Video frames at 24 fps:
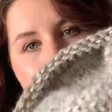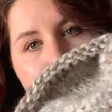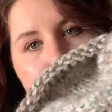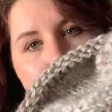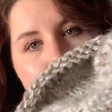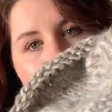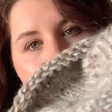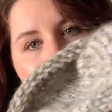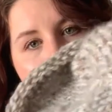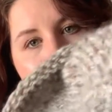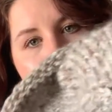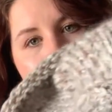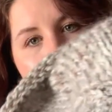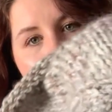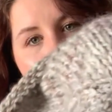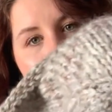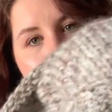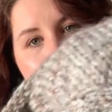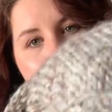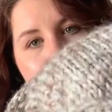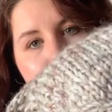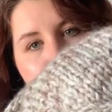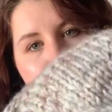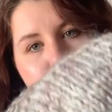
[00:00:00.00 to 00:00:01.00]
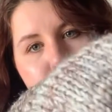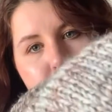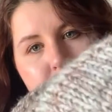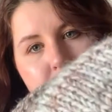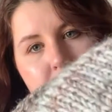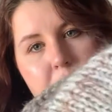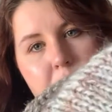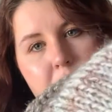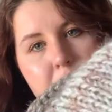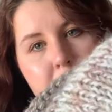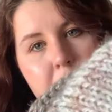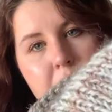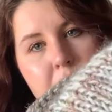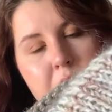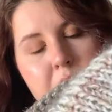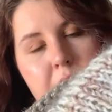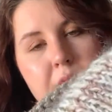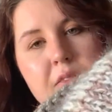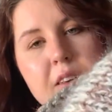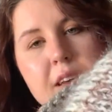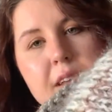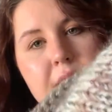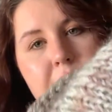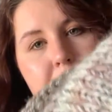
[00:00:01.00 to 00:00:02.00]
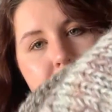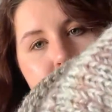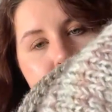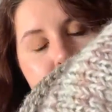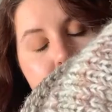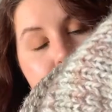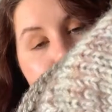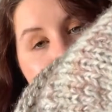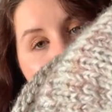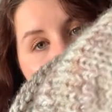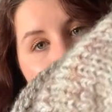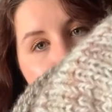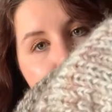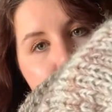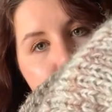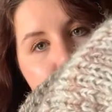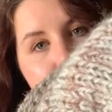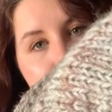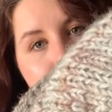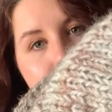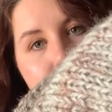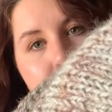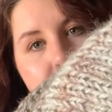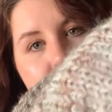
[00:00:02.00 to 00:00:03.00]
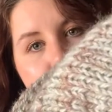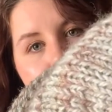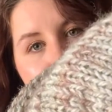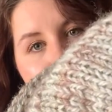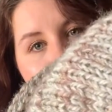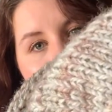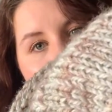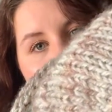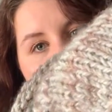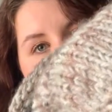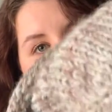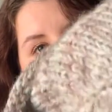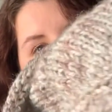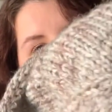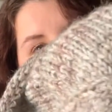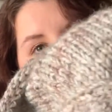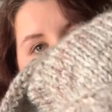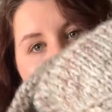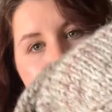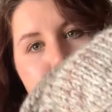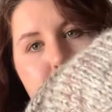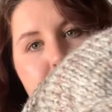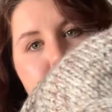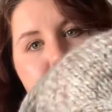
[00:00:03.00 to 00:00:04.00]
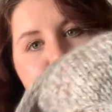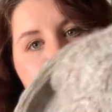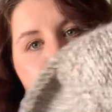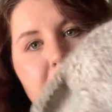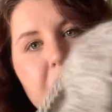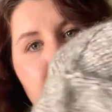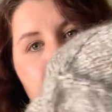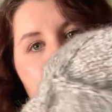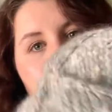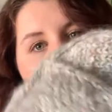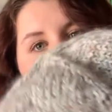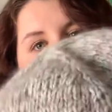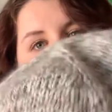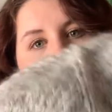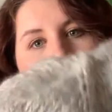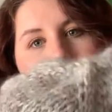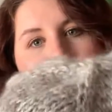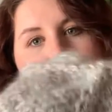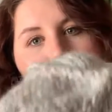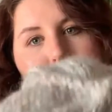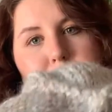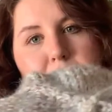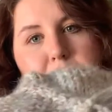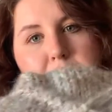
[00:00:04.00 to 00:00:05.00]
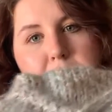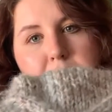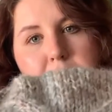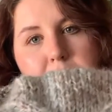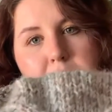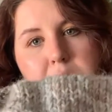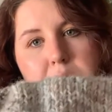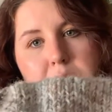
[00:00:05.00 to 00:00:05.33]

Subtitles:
Oh my gosh. If I didn't like the colors of the last one, I'm making up for it from this one.